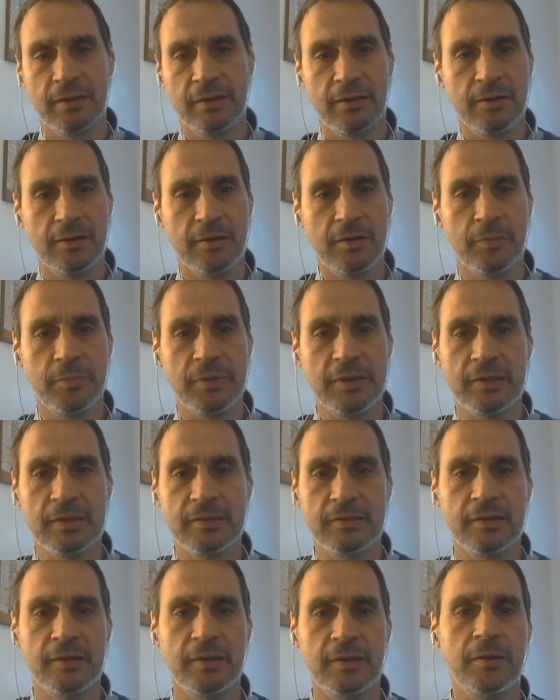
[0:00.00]
a little bit
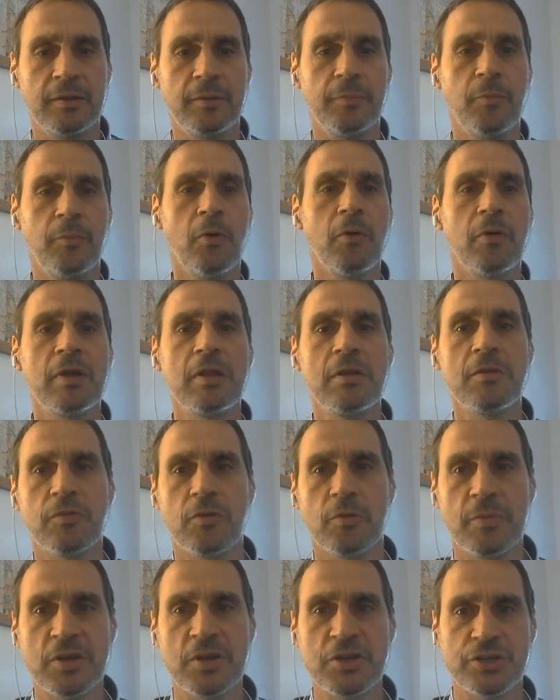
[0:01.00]
more
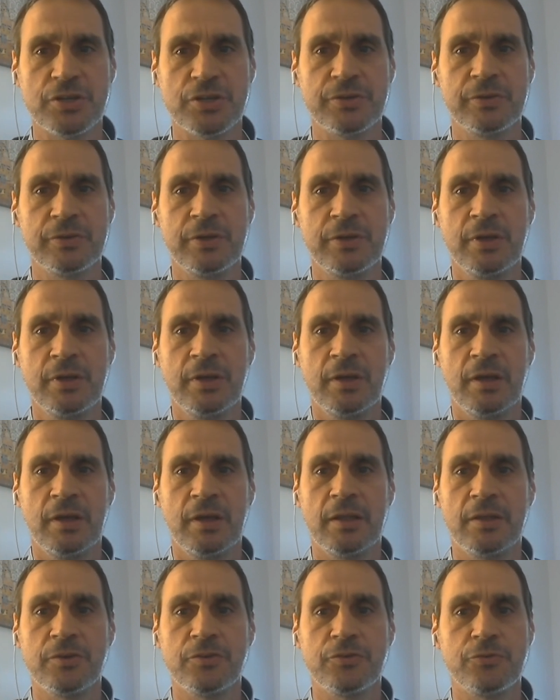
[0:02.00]
information
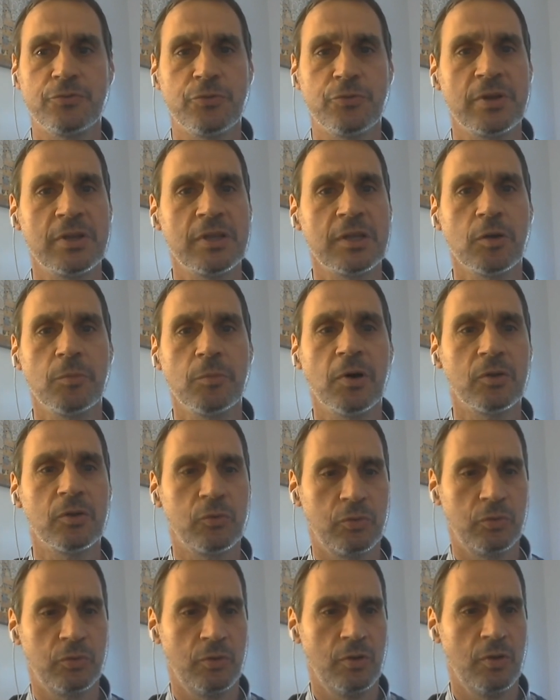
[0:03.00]
and training
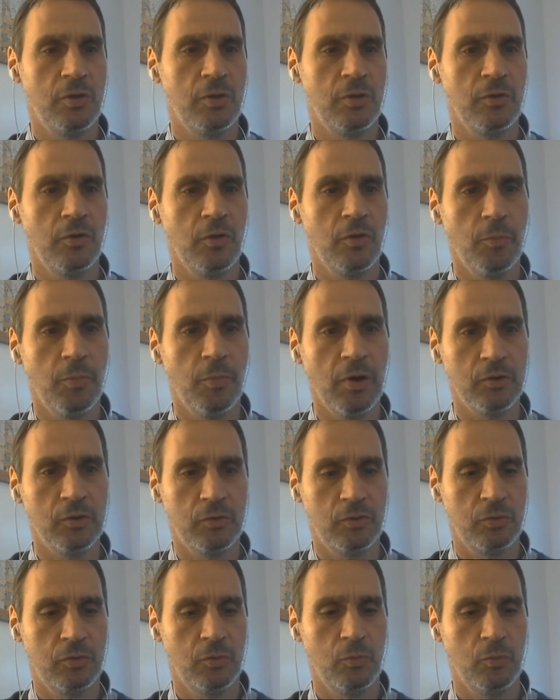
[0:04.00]
about
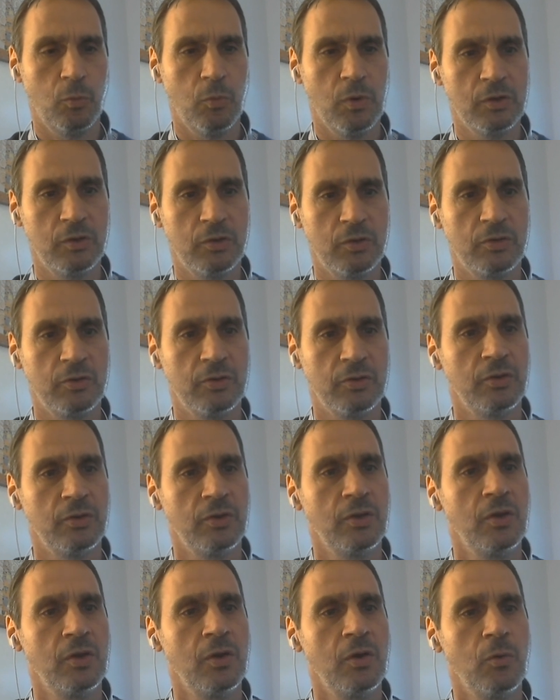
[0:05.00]

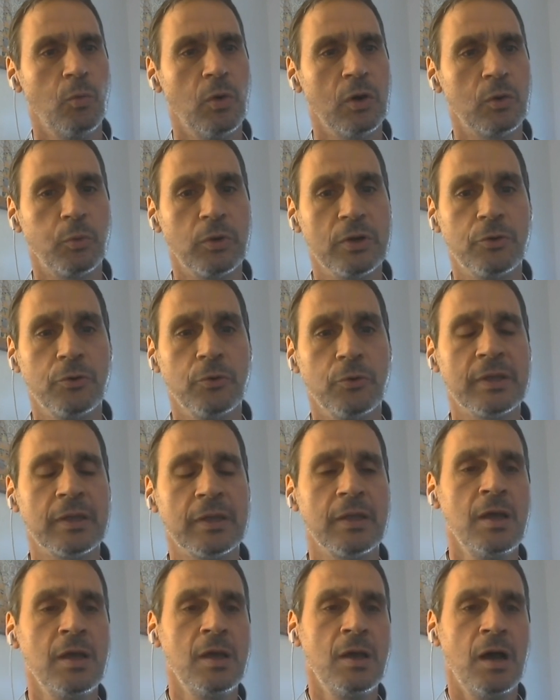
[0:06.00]
what we're doing.
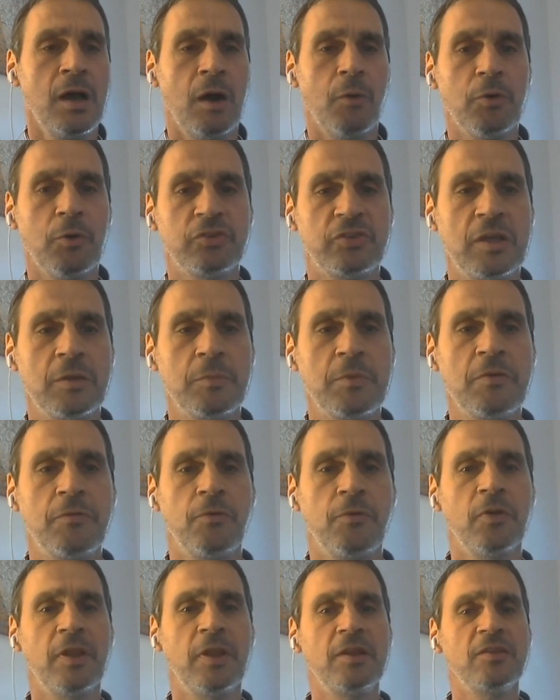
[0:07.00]
I was saying
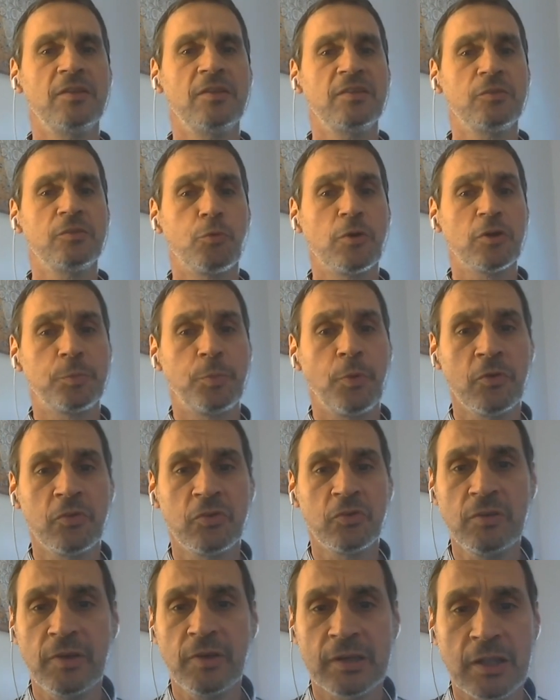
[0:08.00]
before that it is
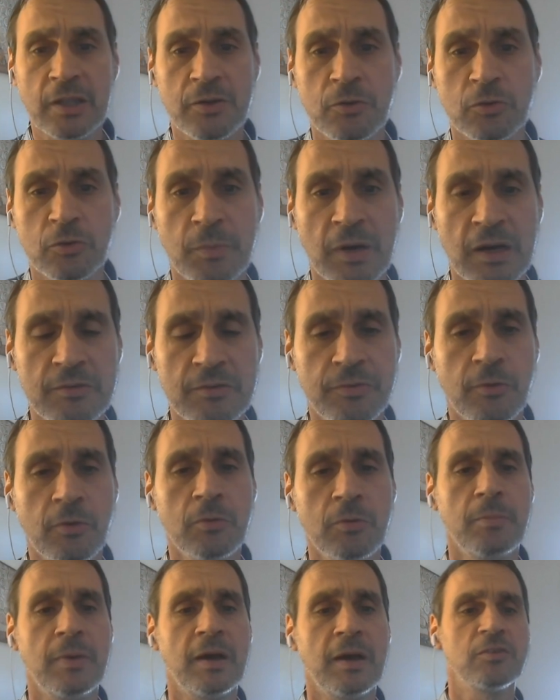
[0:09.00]
responsive. I can use my
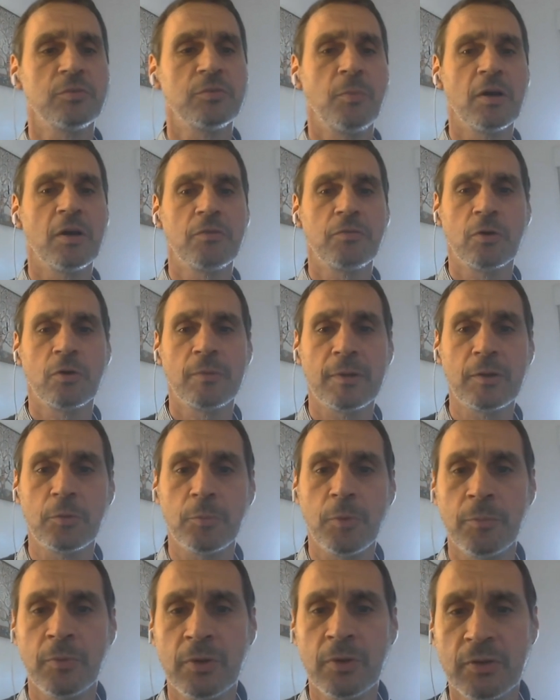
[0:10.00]
phone, my smartphone at the
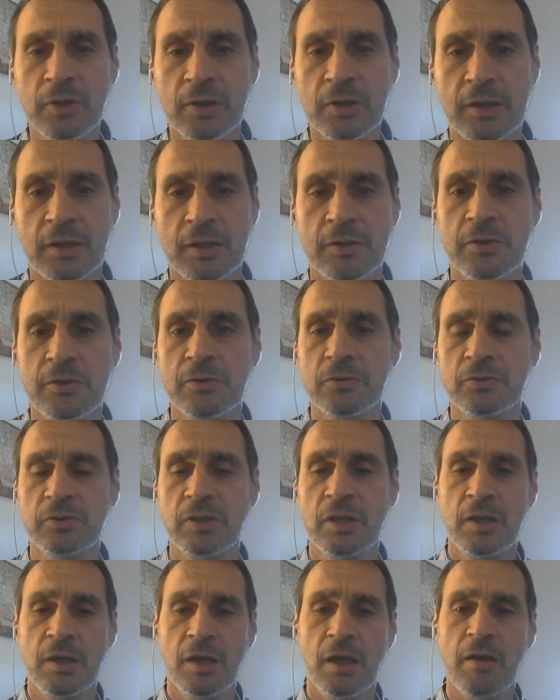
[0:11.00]
moment. I can use
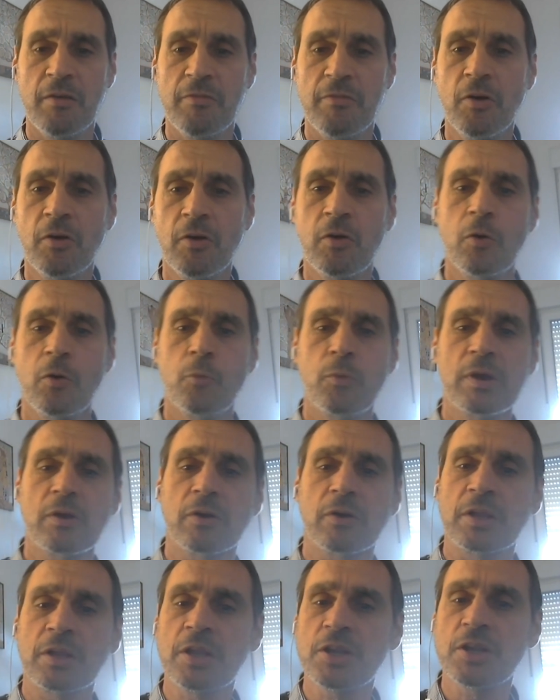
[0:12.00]
vocal
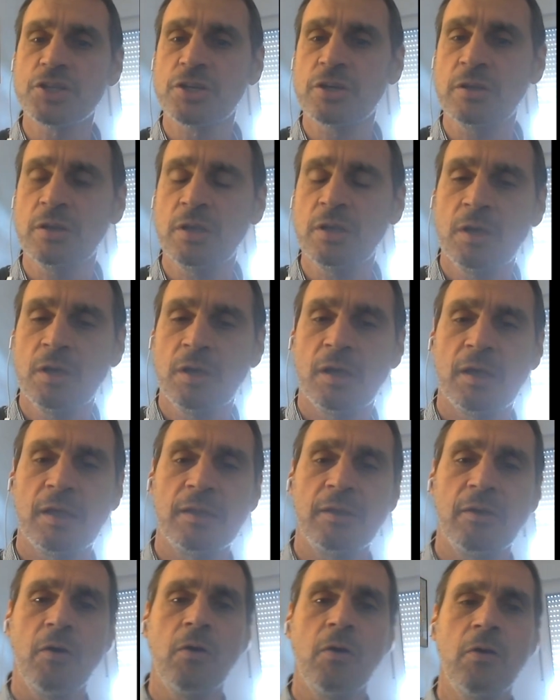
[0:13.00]
recognition
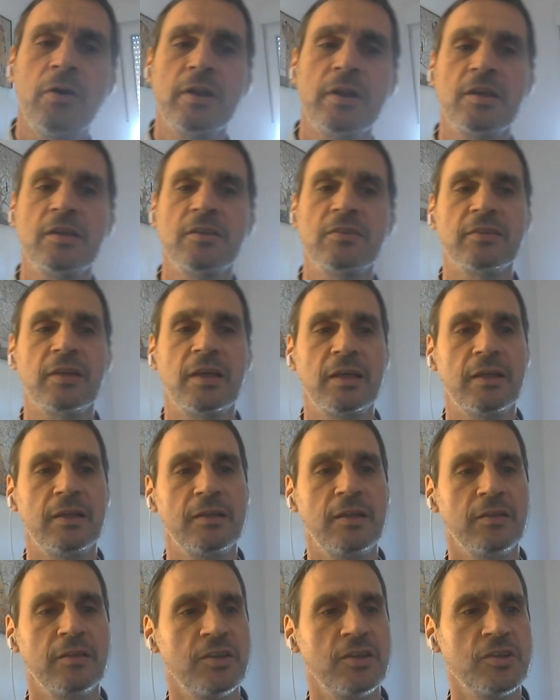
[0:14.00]
and all these
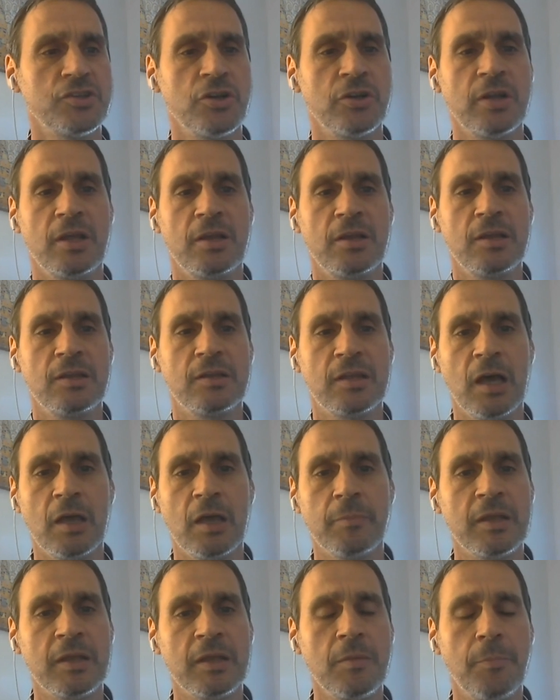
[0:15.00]
decision
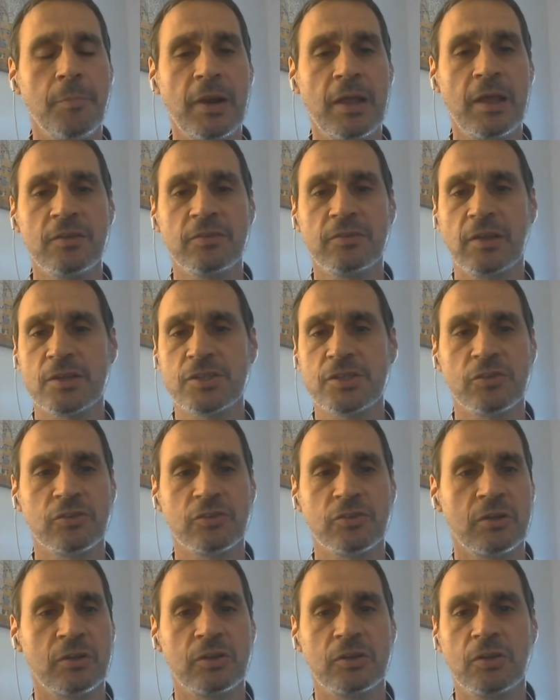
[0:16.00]
anytime, any place. I
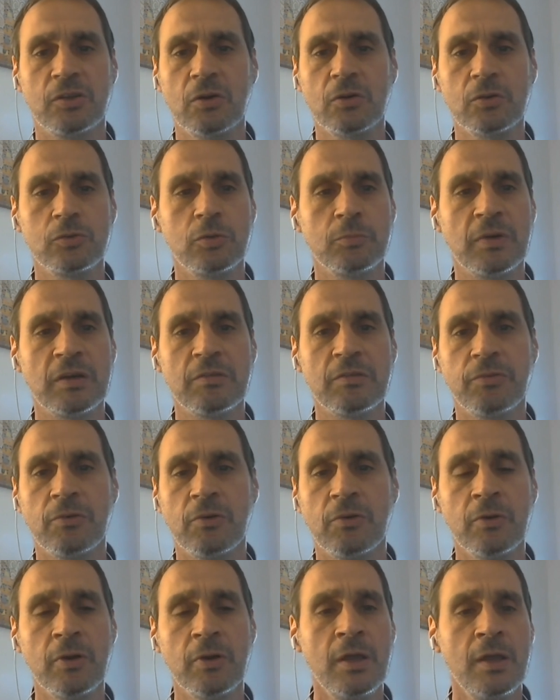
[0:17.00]
just can talk to my
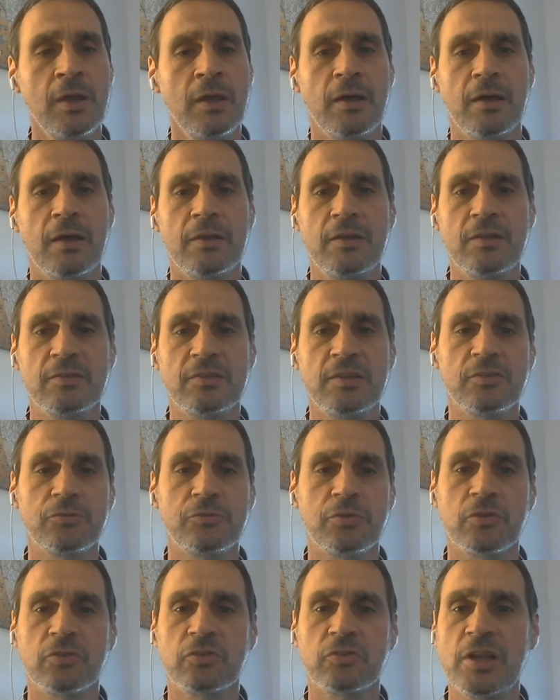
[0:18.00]
phone. This is
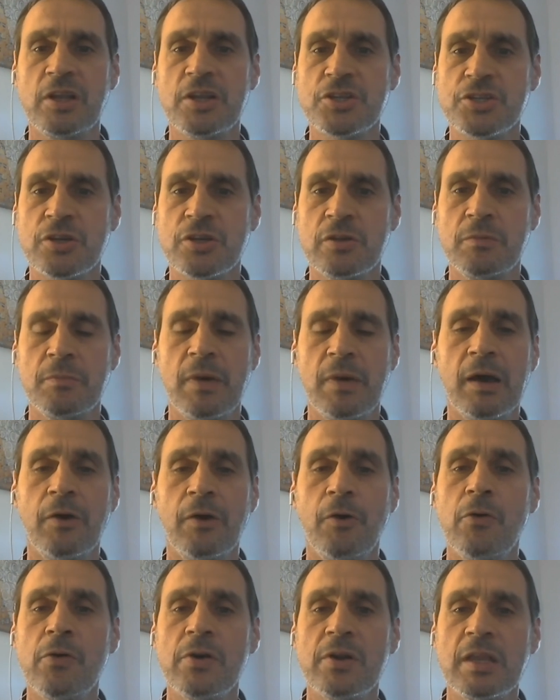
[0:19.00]
translation. My
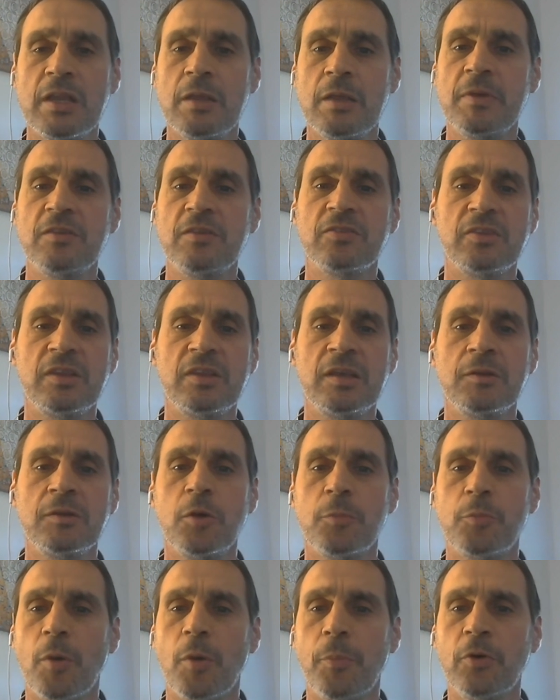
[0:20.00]
whole team is seeing the
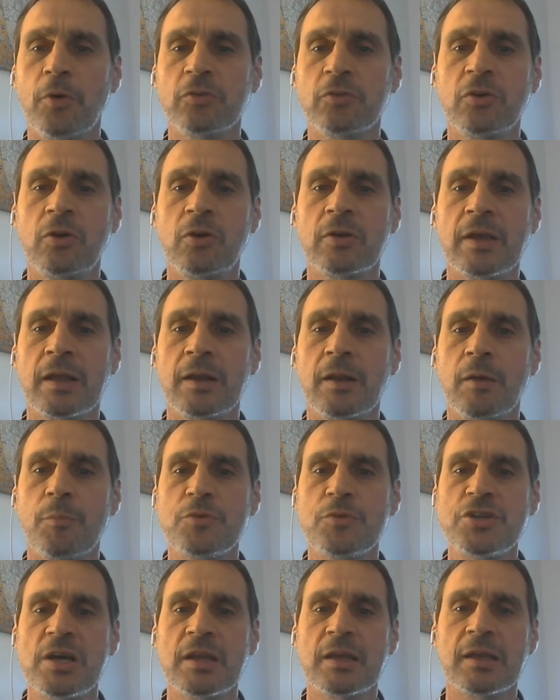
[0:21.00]
proposal, can
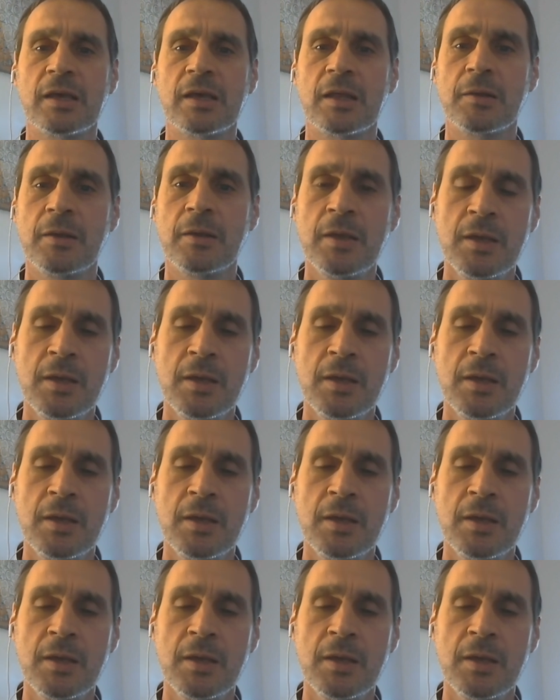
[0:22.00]
object, can